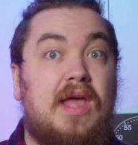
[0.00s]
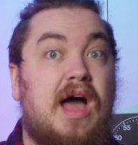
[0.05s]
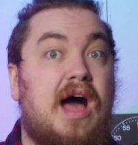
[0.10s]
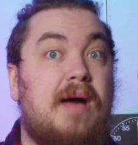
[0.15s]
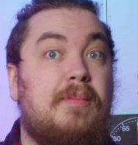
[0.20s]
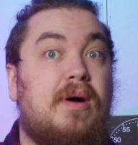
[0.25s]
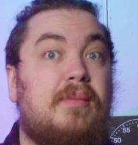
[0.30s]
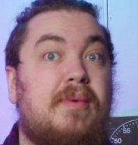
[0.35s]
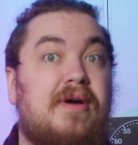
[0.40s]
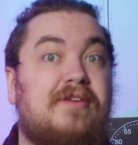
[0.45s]

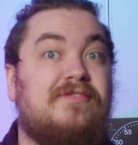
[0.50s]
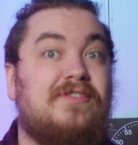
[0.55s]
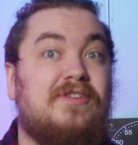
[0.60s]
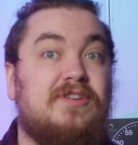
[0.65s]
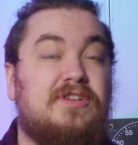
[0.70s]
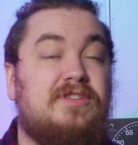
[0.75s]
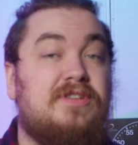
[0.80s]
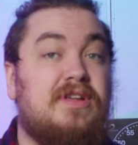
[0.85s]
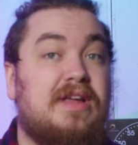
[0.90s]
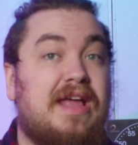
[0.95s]
I bought my
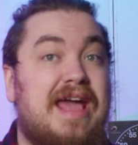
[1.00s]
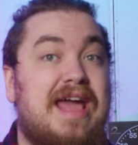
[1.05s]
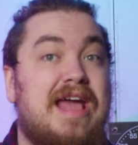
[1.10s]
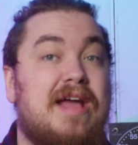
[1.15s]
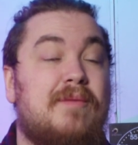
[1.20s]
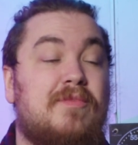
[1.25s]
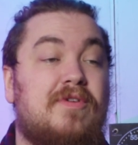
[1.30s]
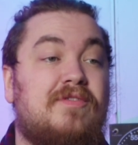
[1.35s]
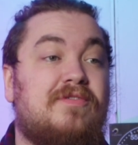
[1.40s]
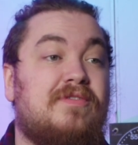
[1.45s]
first
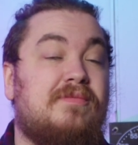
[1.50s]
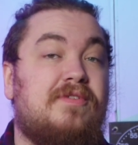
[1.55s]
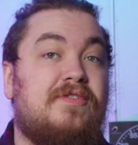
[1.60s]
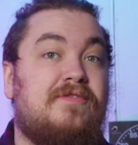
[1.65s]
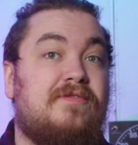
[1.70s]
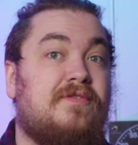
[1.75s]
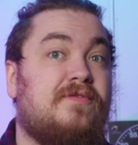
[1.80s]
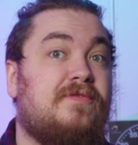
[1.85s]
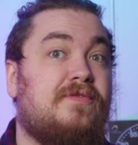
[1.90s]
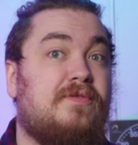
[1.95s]
camera from a
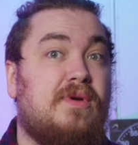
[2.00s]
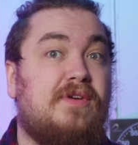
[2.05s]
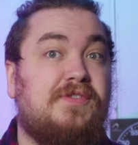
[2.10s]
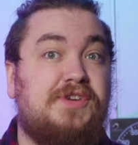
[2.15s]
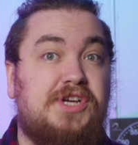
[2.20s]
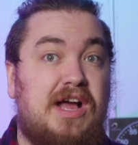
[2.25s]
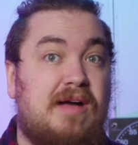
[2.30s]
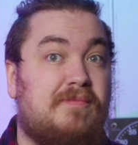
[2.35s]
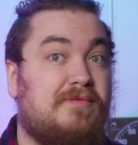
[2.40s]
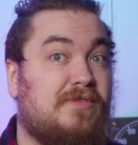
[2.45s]
thrift
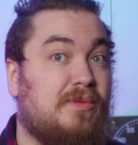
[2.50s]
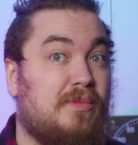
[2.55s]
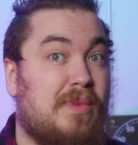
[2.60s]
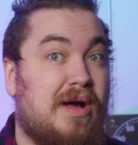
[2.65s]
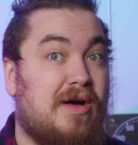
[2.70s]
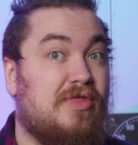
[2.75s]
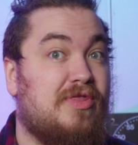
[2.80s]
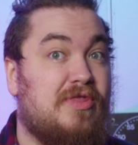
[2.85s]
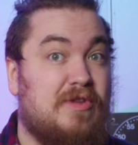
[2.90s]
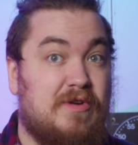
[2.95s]
shop for
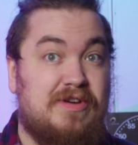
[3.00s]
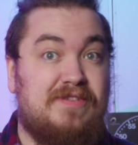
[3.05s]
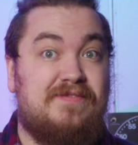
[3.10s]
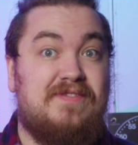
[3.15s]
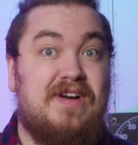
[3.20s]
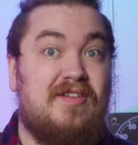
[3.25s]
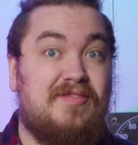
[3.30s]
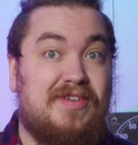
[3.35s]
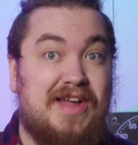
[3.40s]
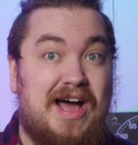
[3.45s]
about
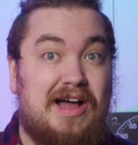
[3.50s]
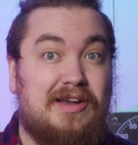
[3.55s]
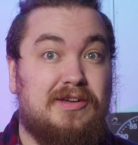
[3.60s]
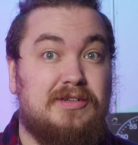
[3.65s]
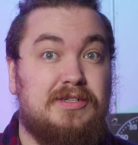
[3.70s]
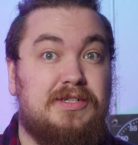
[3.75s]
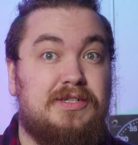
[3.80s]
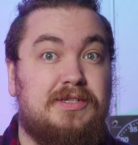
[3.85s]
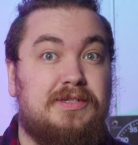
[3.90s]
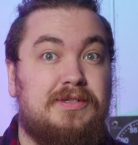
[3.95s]

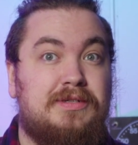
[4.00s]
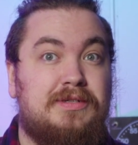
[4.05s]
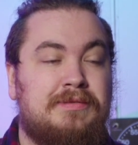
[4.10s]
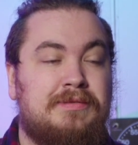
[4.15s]
$35.